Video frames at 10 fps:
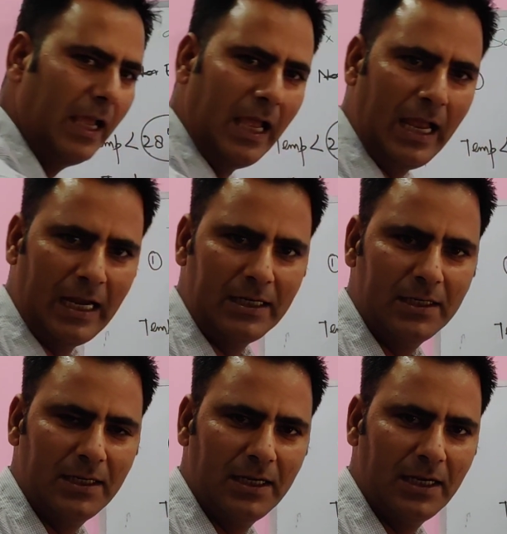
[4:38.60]
And
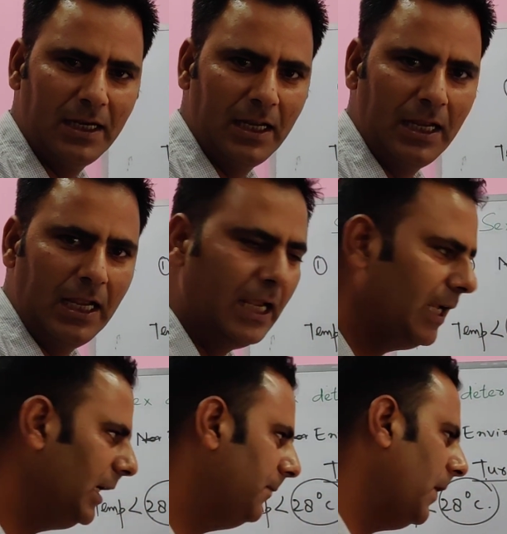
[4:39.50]

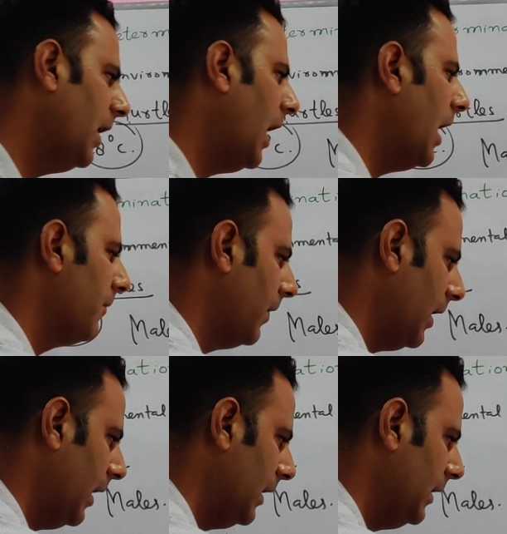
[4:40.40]
if
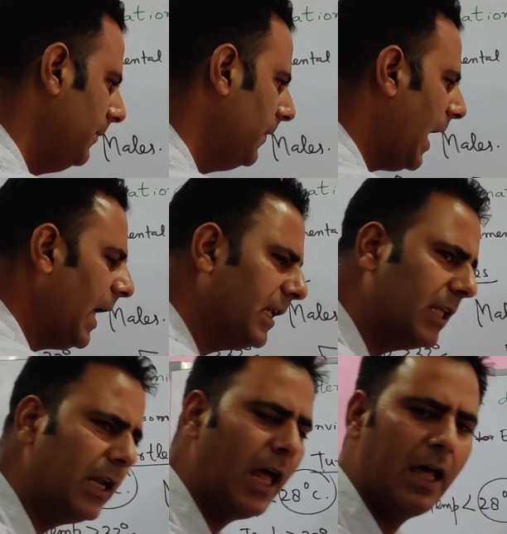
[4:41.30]

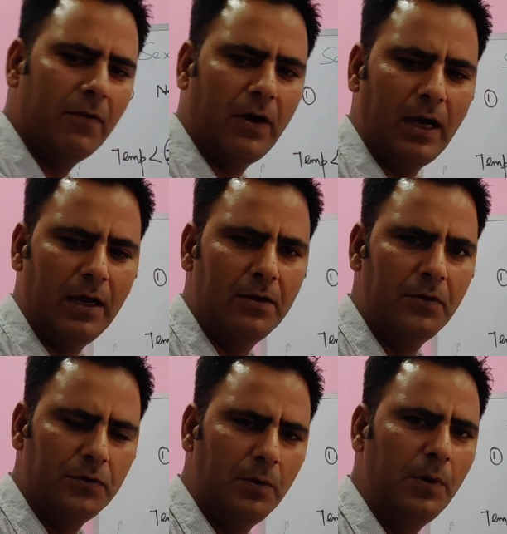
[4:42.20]
another larva,
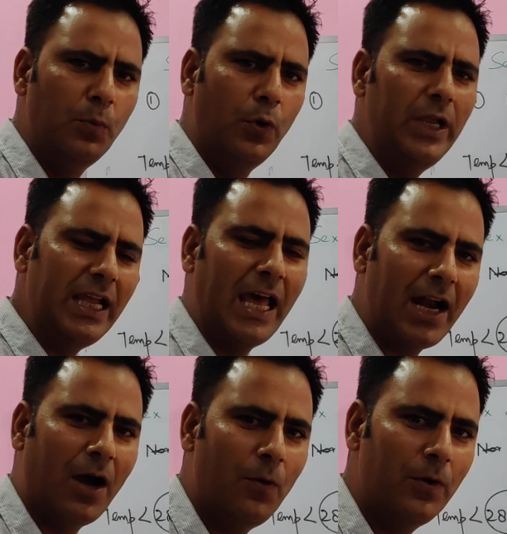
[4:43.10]
which will be moving
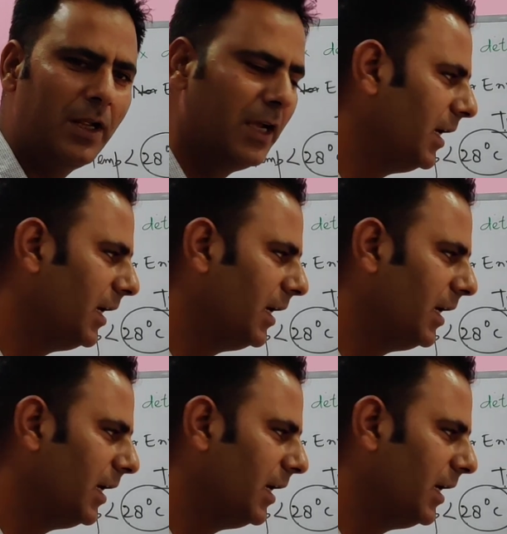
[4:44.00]
around,